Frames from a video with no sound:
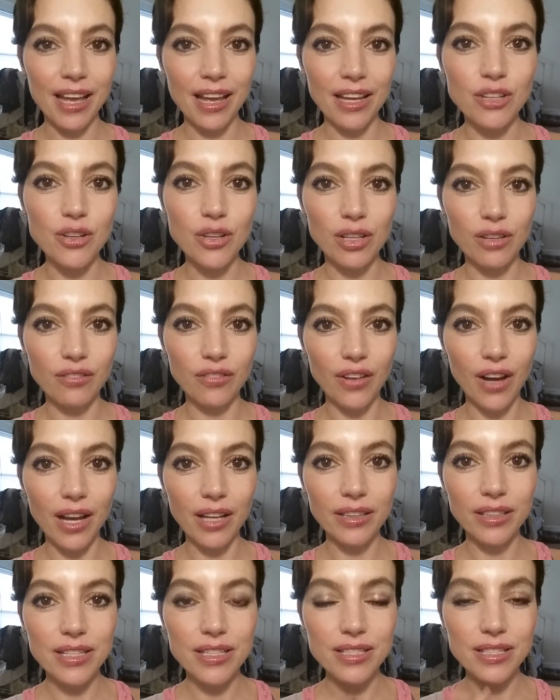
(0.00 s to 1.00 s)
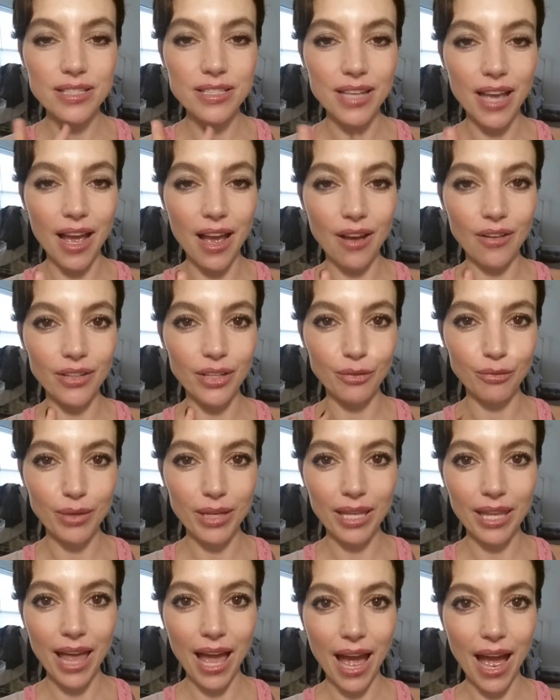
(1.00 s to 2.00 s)
And you can finally sit down and
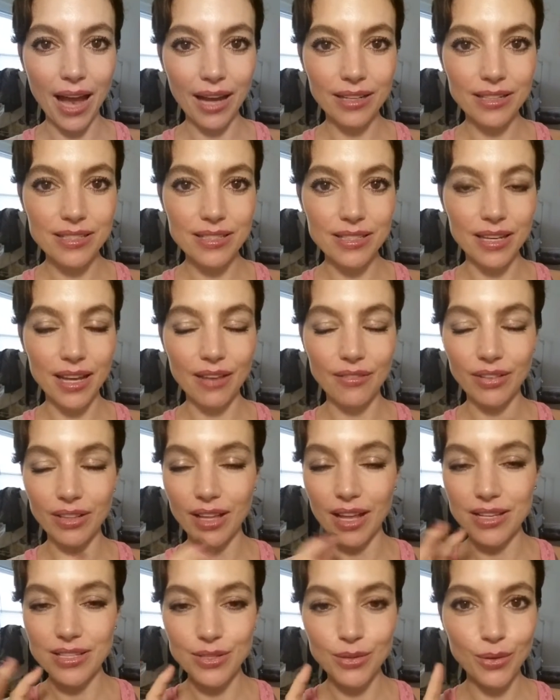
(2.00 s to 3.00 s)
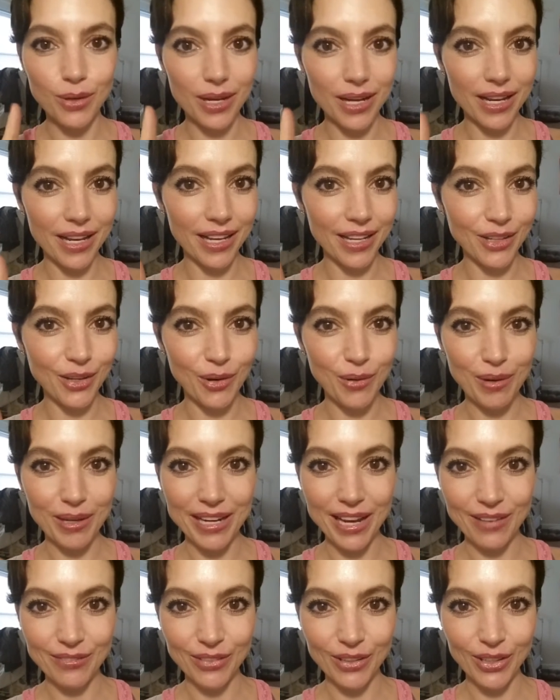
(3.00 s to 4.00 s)
relax and have a glass of wine or
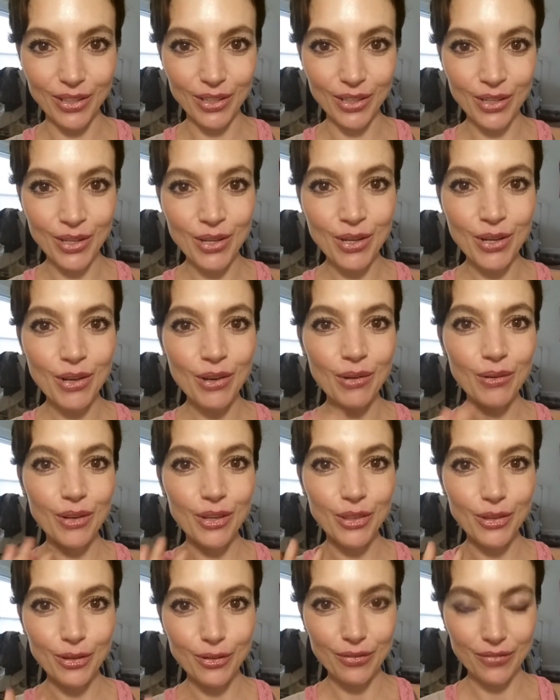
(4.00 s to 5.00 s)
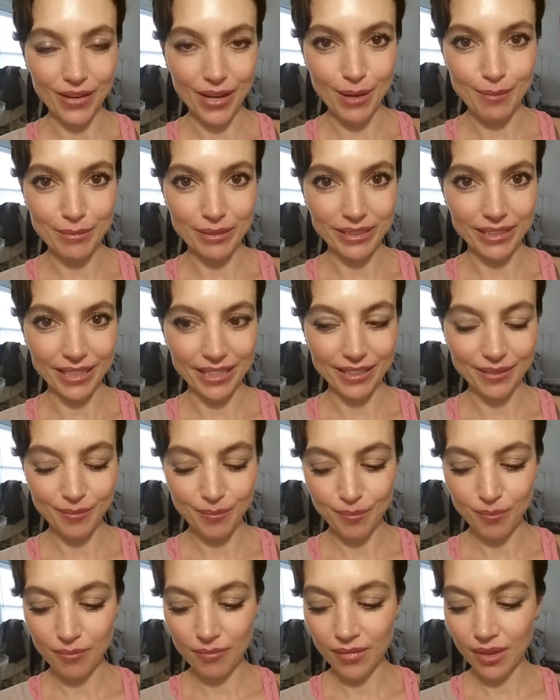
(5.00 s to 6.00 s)
whatever with your family.
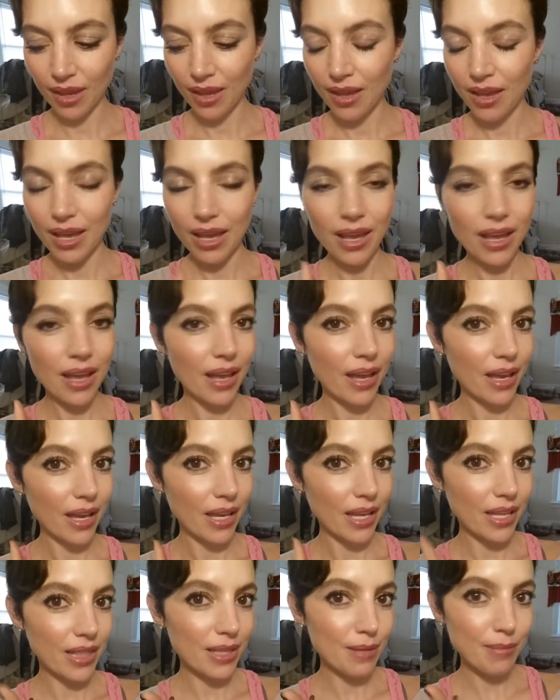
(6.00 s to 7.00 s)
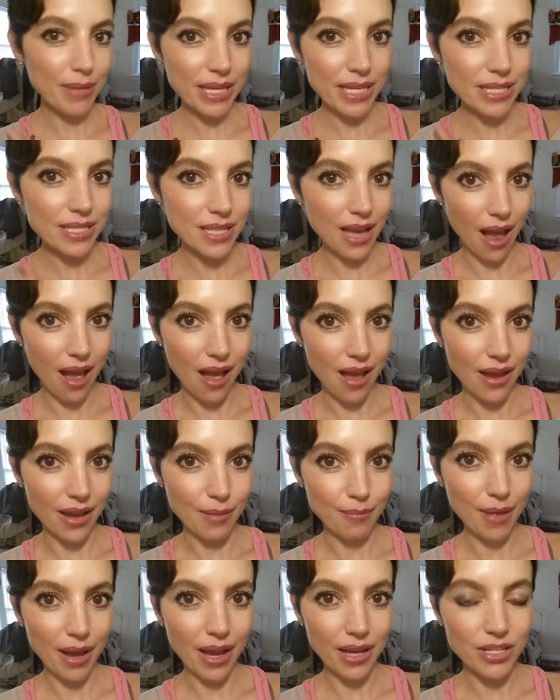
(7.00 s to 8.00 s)
In the
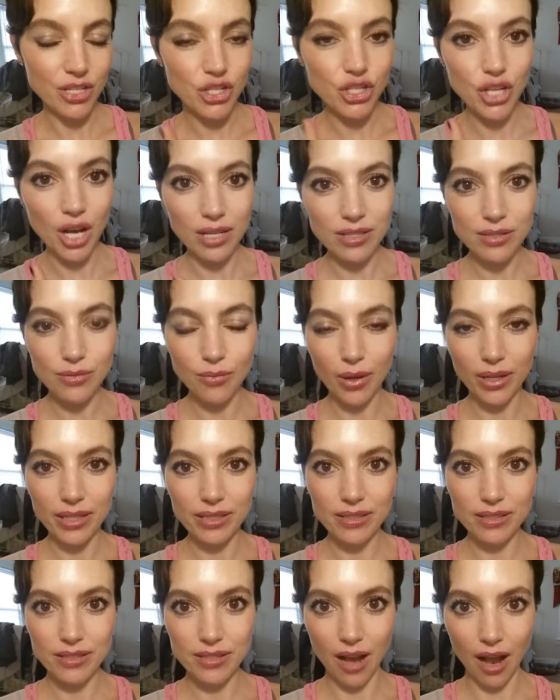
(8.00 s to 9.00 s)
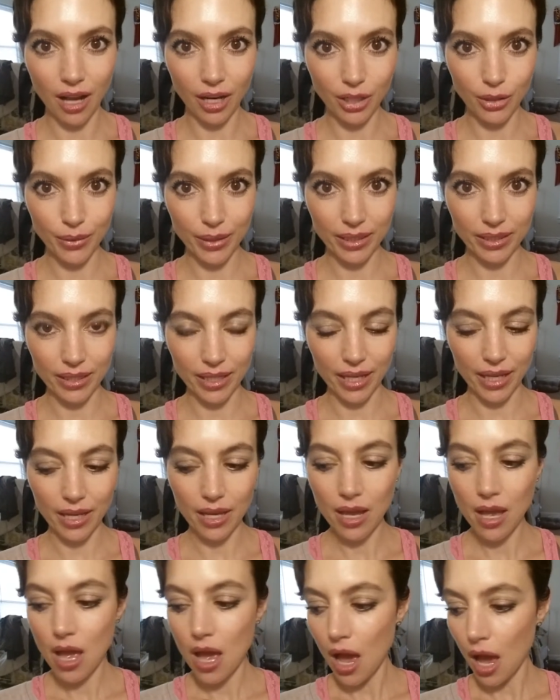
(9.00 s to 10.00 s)
meantime, I just wanted to talk
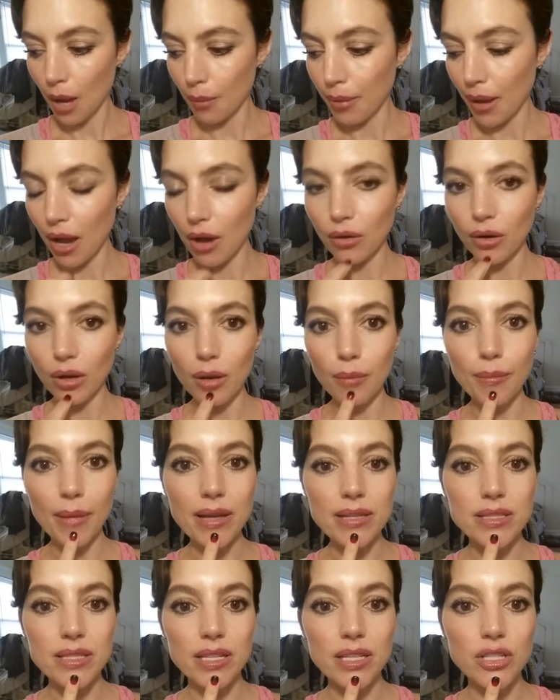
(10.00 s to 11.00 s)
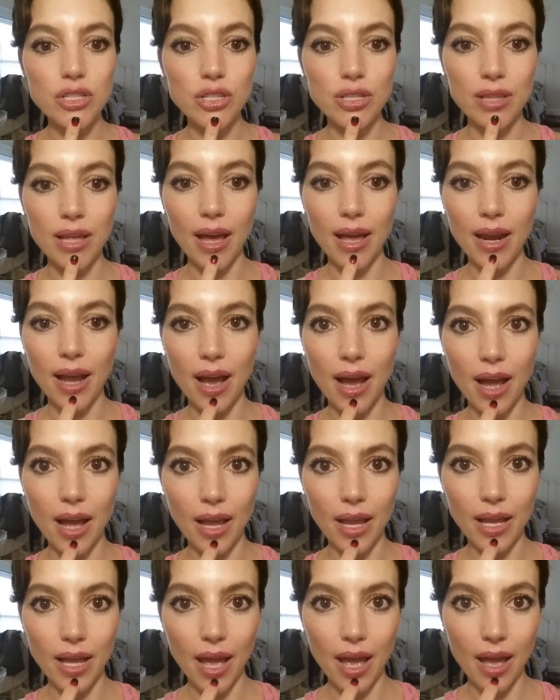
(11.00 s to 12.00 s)
quickly about a message that
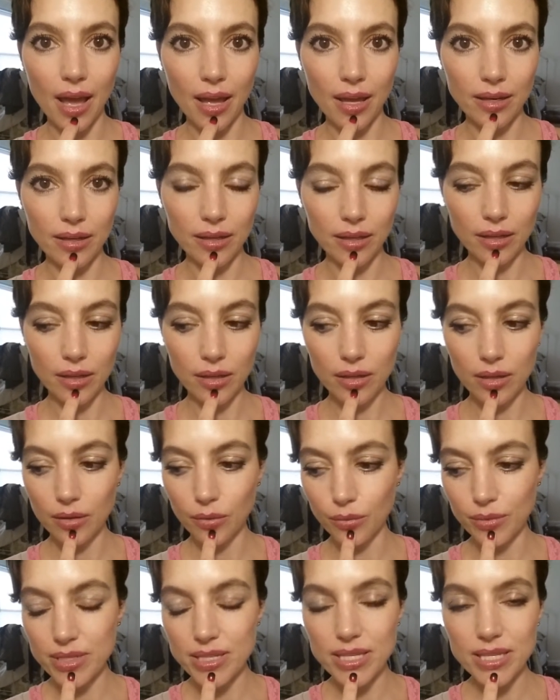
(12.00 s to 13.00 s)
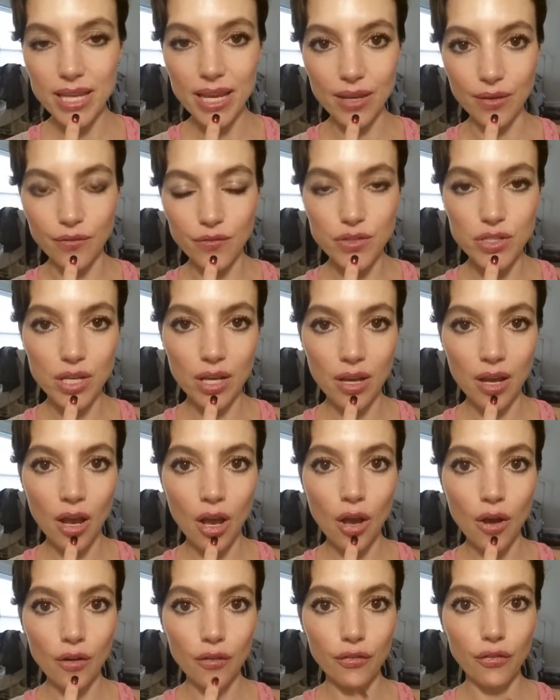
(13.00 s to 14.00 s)
I had received
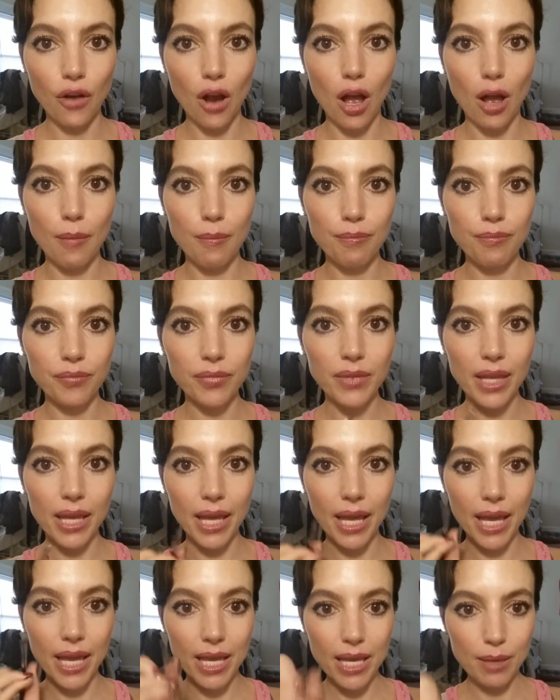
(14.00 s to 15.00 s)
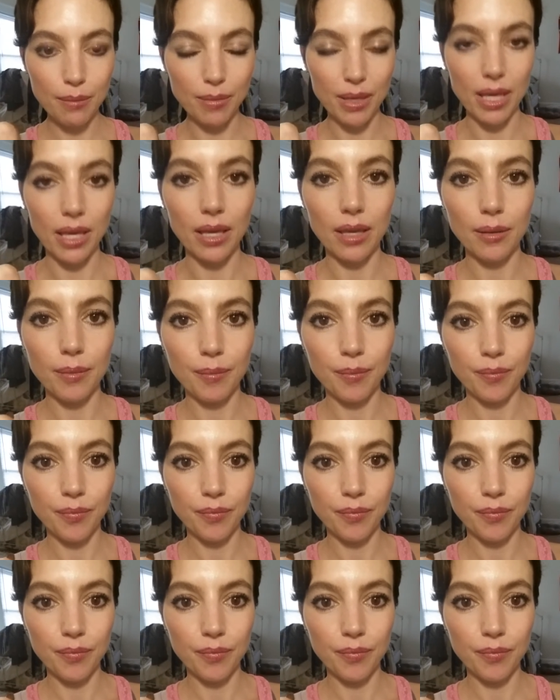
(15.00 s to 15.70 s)
from Amy.